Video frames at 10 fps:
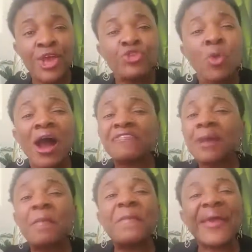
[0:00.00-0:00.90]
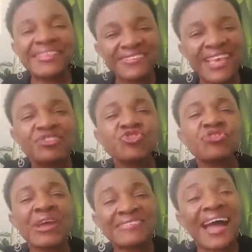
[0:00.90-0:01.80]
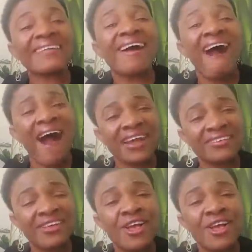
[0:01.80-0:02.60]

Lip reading: You have their best interests at heart.